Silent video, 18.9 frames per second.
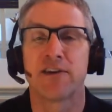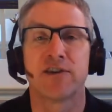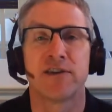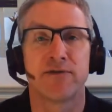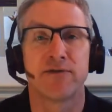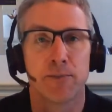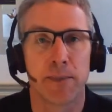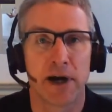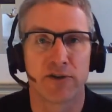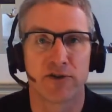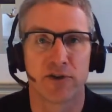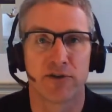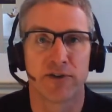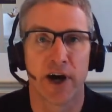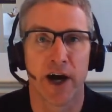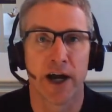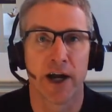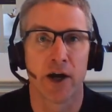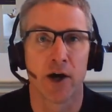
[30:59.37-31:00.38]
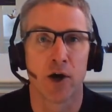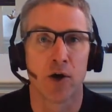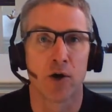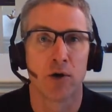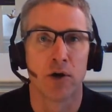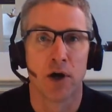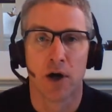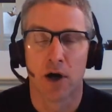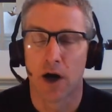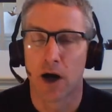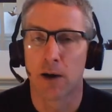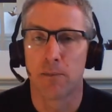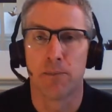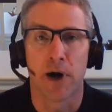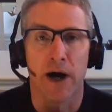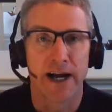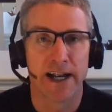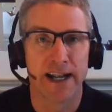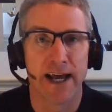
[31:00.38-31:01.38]
Massive amounts of I/O are
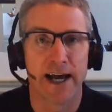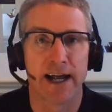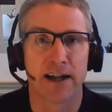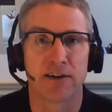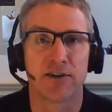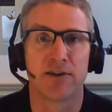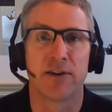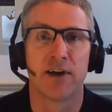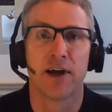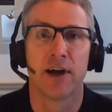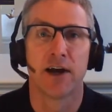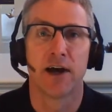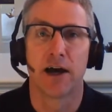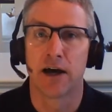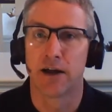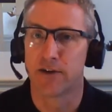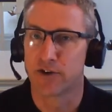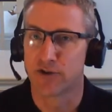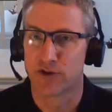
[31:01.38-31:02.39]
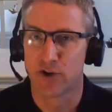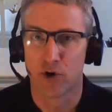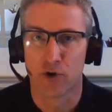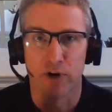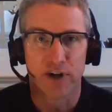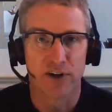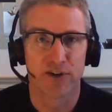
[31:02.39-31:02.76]
by net. There's no